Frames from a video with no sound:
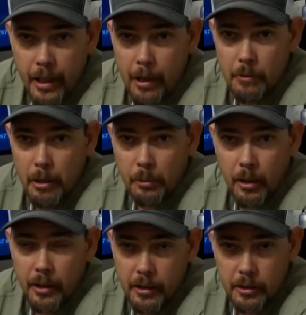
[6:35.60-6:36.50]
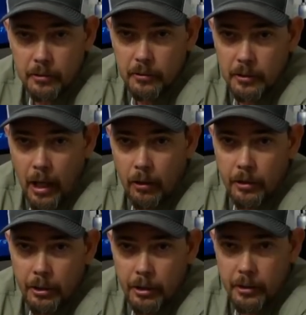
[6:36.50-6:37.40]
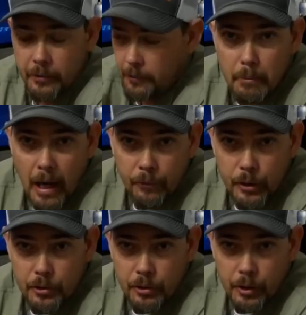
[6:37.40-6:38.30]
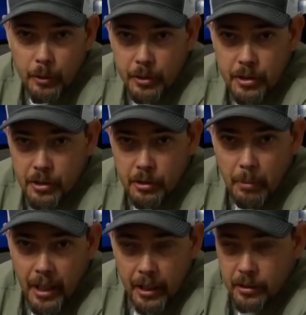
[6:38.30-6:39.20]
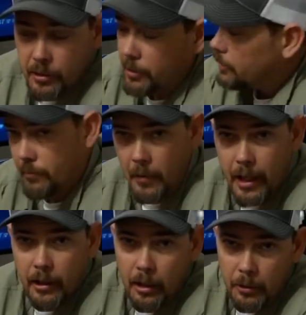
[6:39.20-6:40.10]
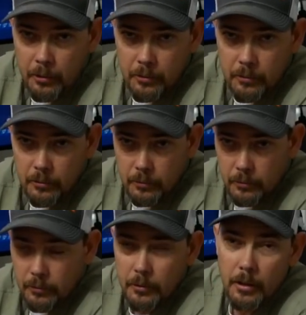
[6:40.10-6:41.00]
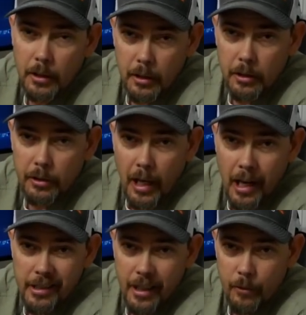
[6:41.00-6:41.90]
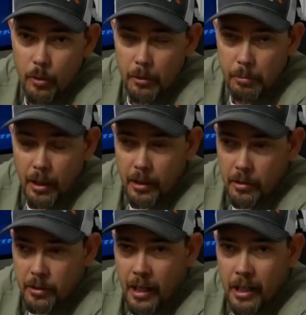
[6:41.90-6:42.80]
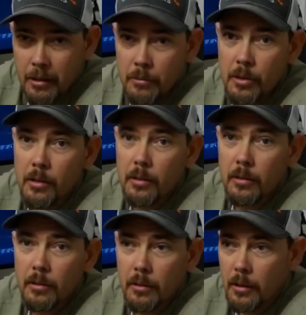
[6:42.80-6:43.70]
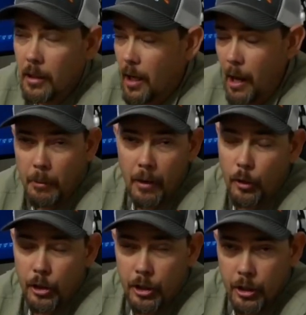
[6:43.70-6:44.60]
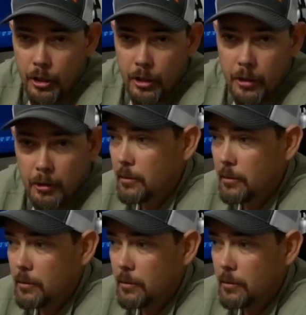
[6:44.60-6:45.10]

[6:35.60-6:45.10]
games I play is Call of Duty, Battlefield 3, which is the best. Halo. Guys ever want to play those games? I'm not very good.